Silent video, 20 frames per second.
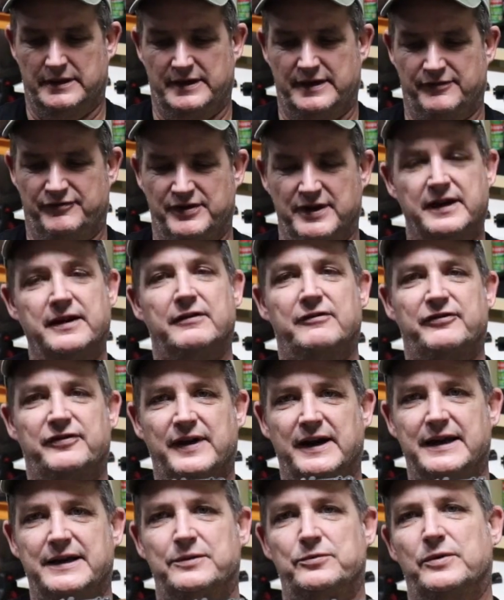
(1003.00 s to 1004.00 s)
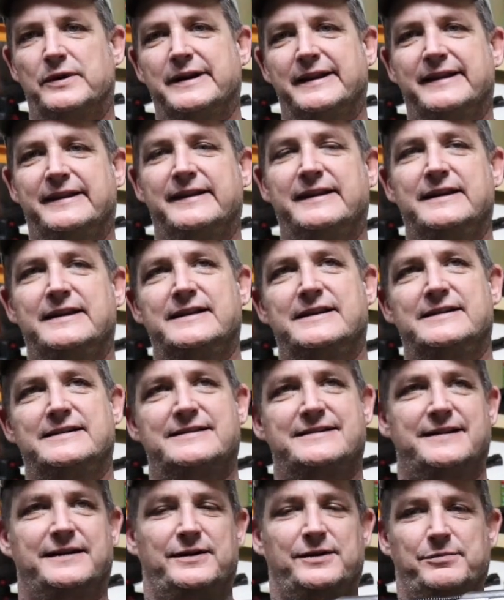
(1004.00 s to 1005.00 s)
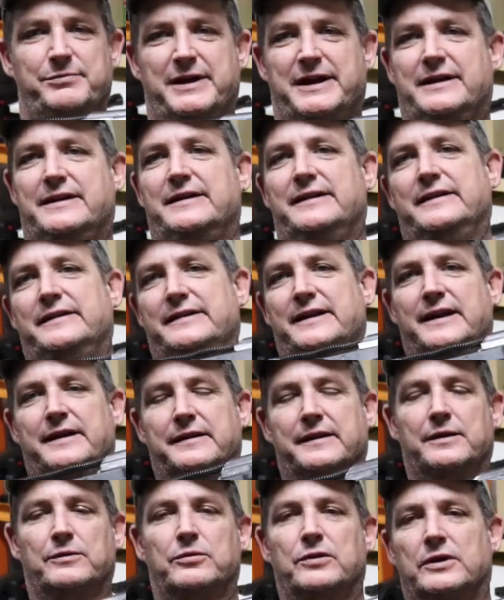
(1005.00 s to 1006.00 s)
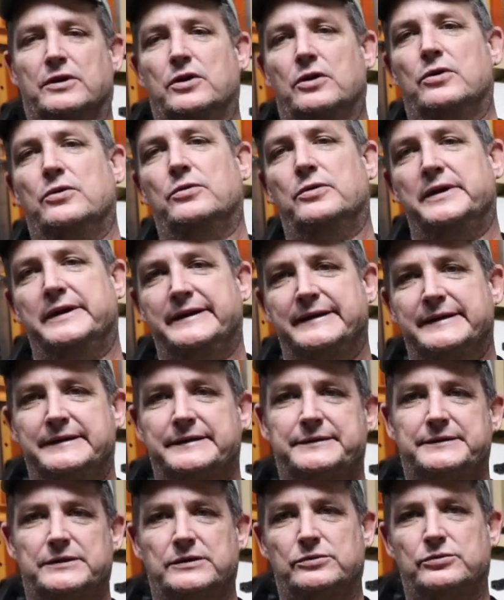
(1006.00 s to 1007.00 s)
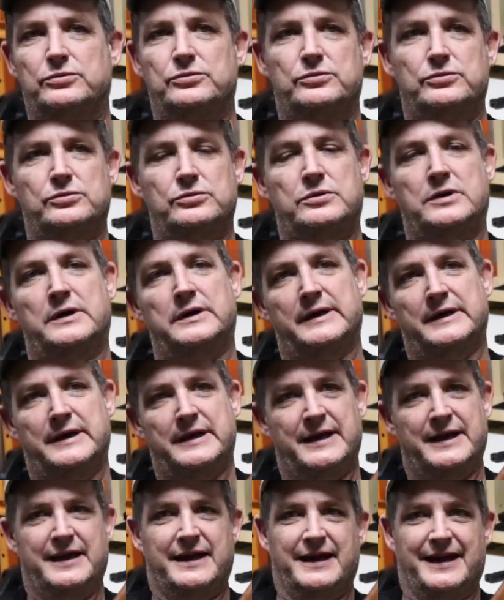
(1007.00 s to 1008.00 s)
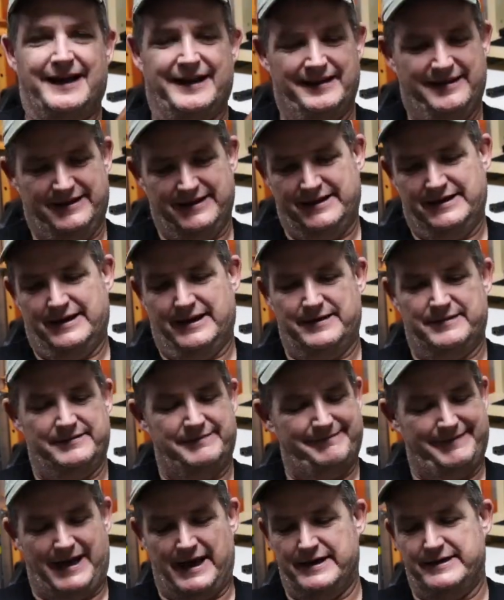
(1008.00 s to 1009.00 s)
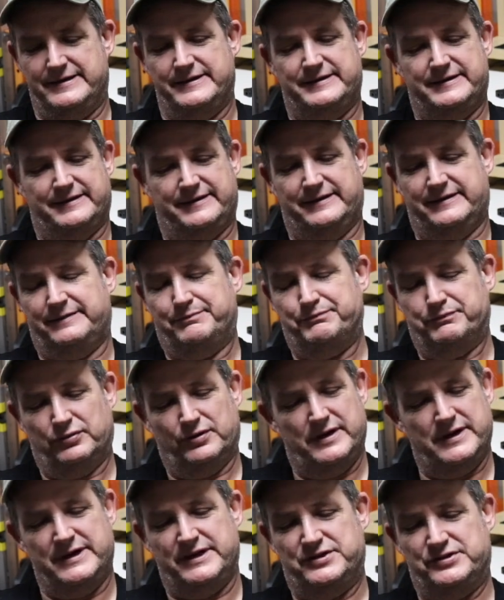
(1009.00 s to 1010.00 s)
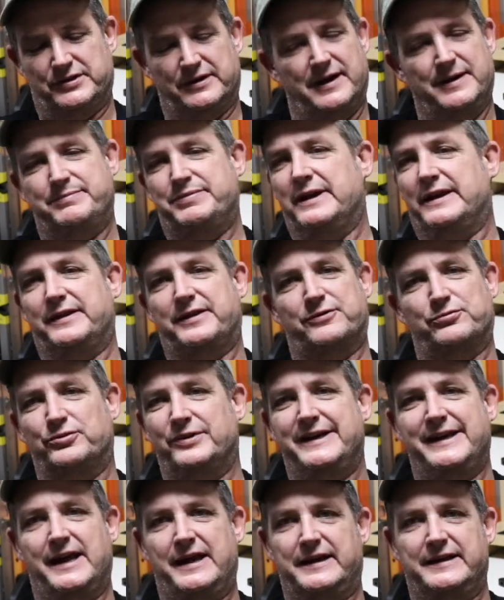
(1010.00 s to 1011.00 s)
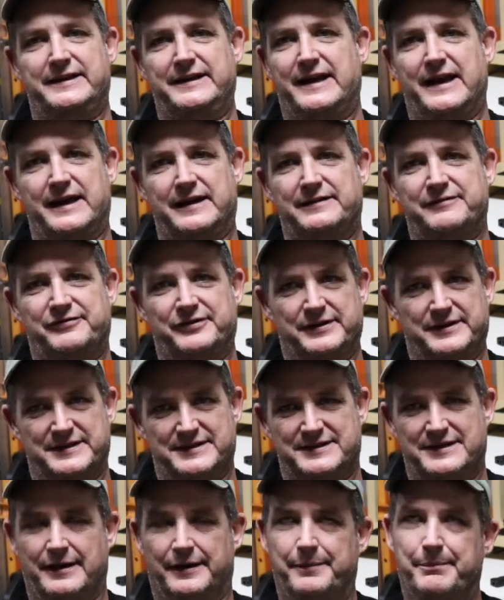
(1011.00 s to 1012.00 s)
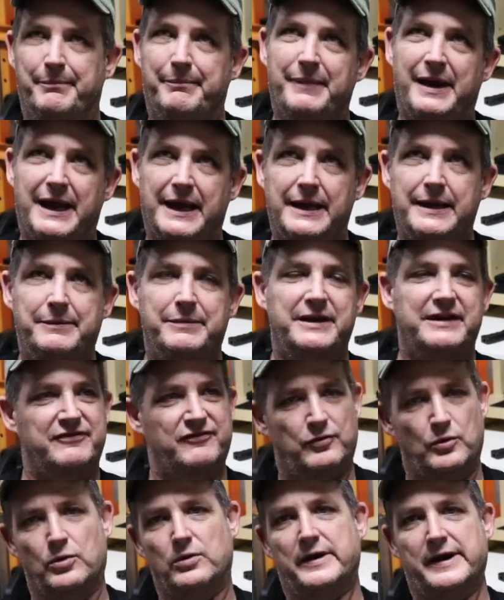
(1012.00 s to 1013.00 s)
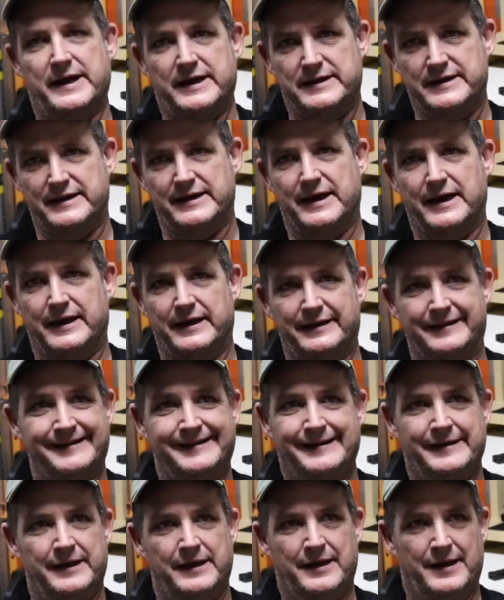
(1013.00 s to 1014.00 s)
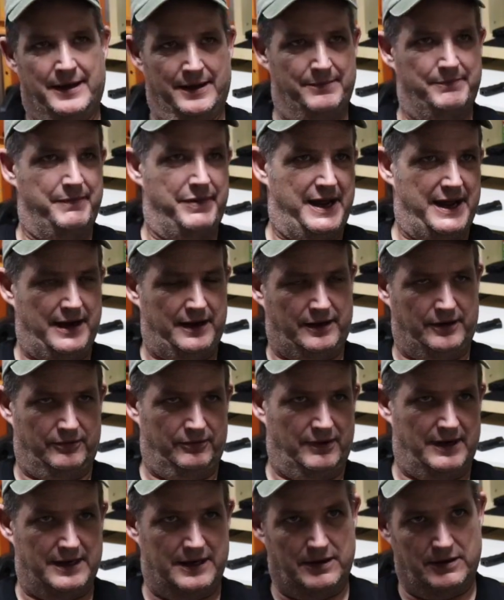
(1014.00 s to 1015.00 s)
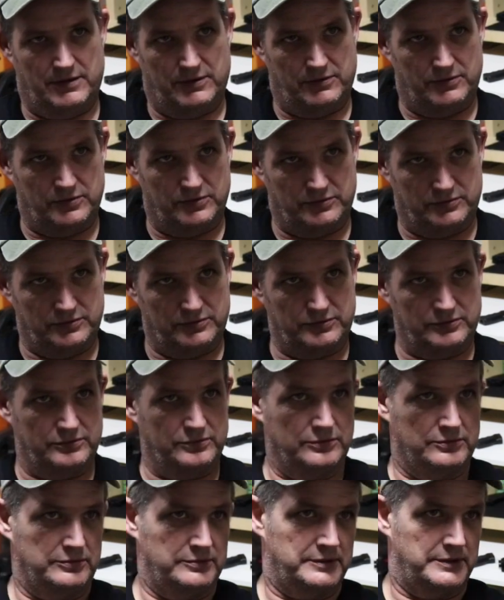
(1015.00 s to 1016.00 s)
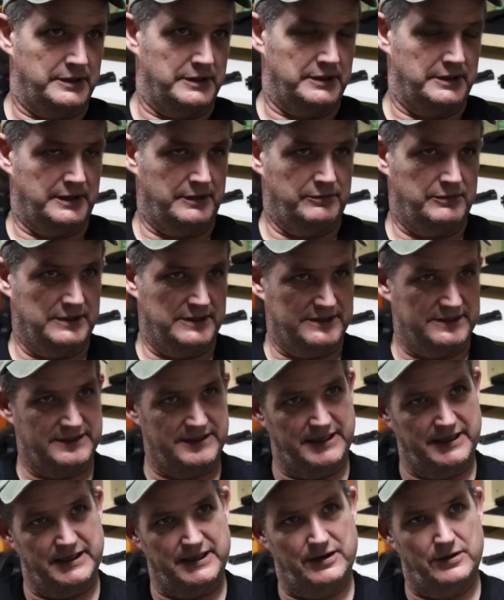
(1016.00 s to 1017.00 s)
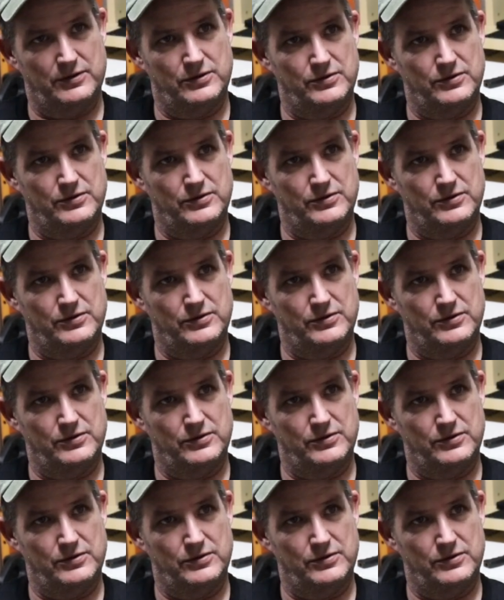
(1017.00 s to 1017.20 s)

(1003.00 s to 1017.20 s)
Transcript: if you can find one of these, you know, back in the day they were going, oh, I think I'm pretty sure I paid $3.99 for this gun, maybe $4.99, back around, I want to say